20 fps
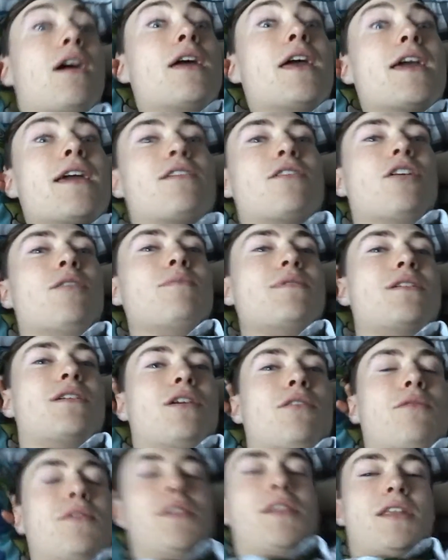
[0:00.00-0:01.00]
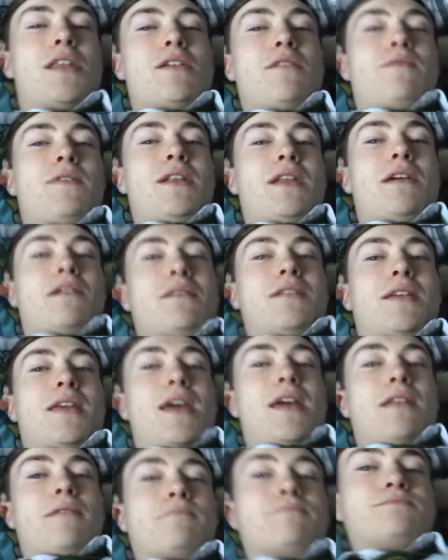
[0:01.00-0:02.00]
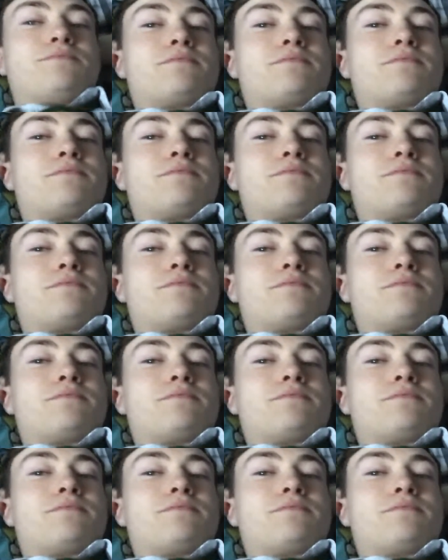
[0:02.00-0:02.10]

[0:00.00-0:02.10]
It got me going to do videos again,